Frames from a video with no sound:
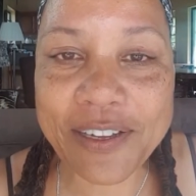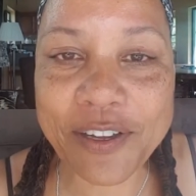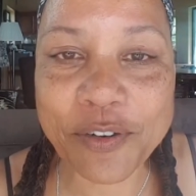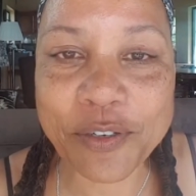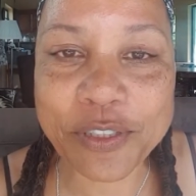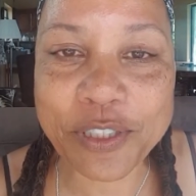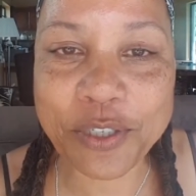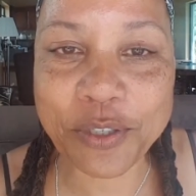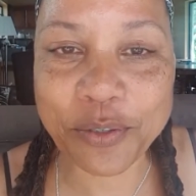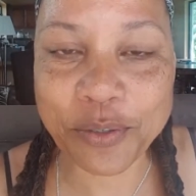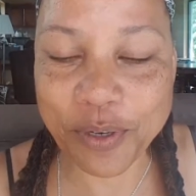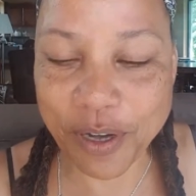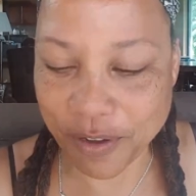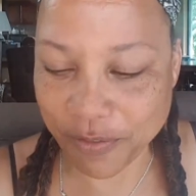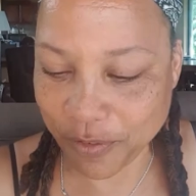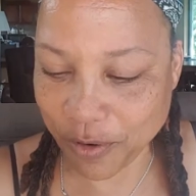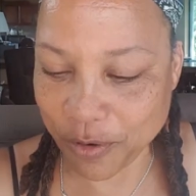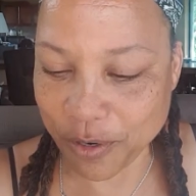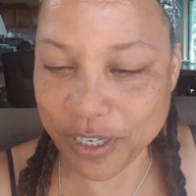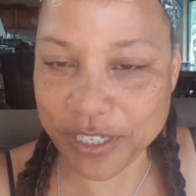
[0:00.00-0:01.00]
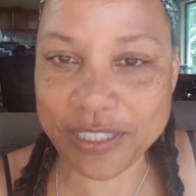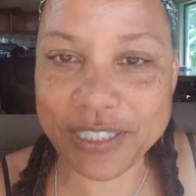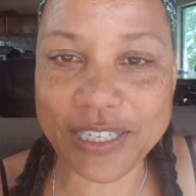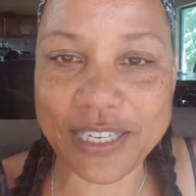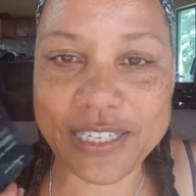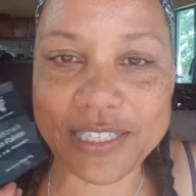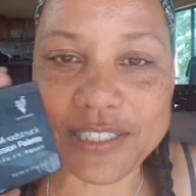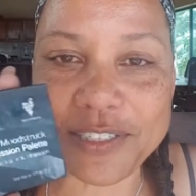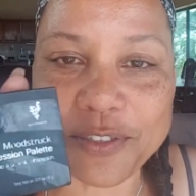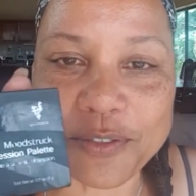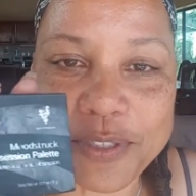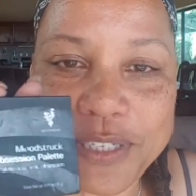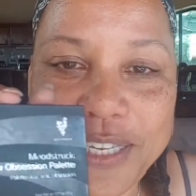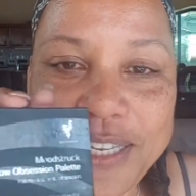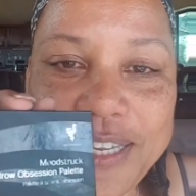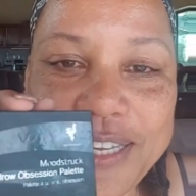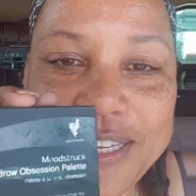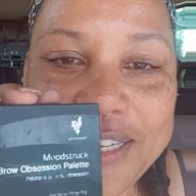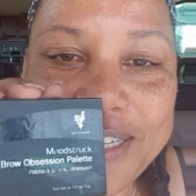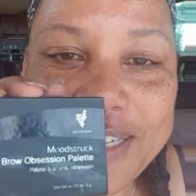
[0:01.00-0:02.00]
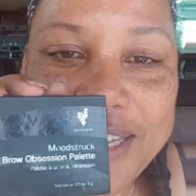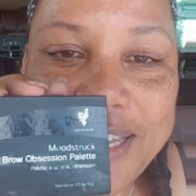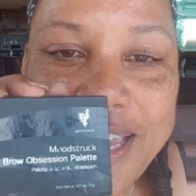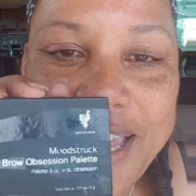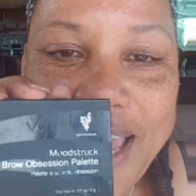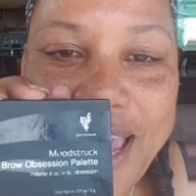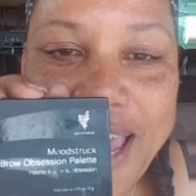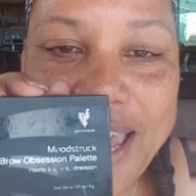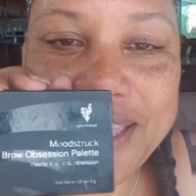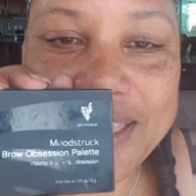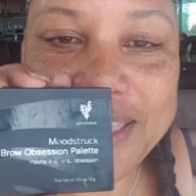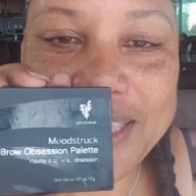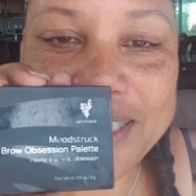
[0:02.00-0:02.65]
go-to, of course, is Younique. And